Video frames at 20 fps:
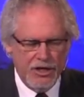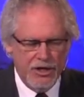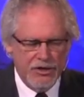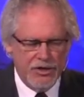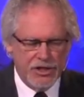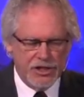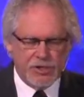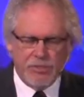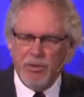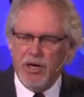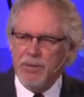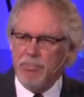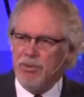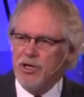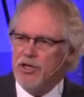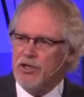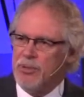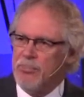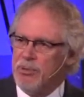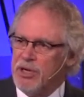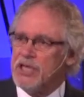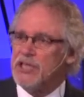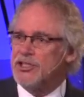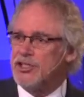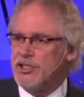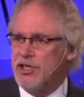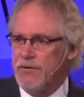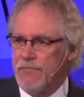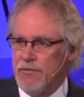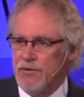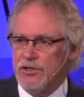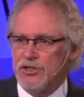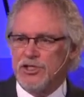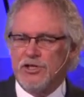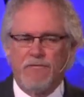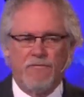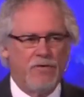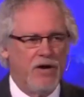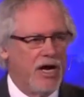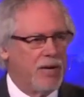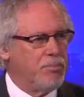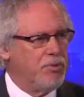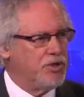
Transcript: This might be the biggest difference, in fact,